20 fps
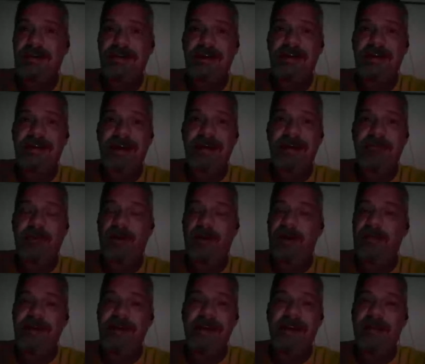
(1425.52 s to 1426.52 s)
Exactly. Well,
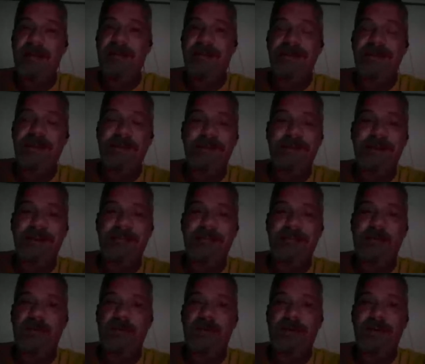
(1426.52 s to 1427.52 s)
I mean, even if you did
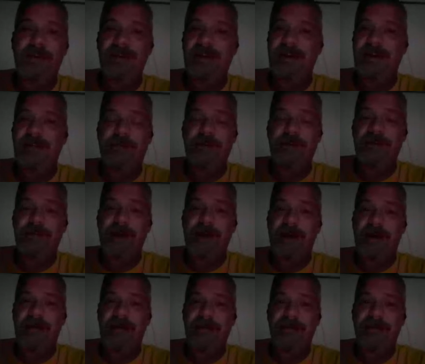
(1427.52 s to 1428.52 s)
more, it wouldn't
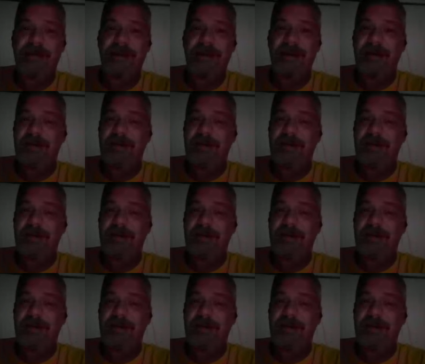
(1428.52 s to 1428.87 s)
matter to me.